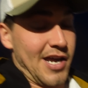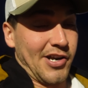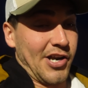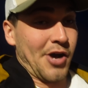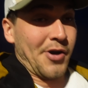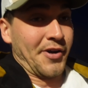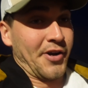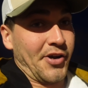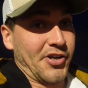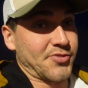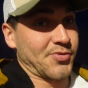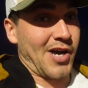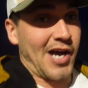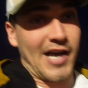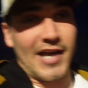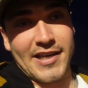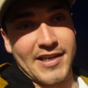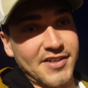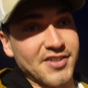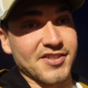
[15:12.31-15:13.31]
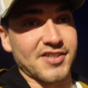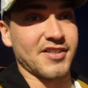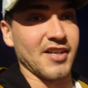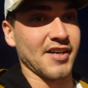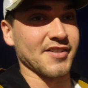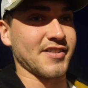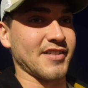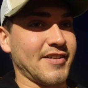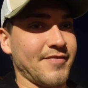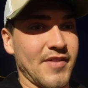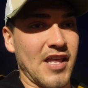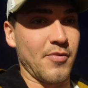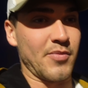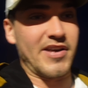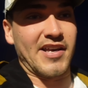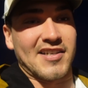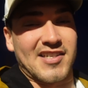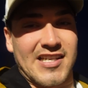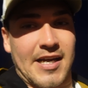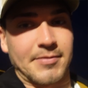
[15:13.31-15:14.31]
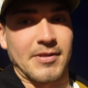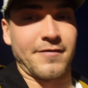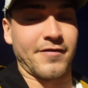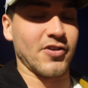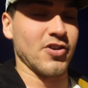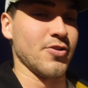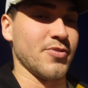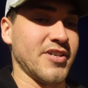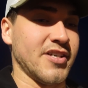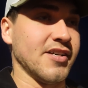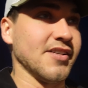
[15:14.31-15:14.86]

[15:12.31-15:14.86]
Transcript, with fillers: No one knows why, he just does it, and we accept him for who he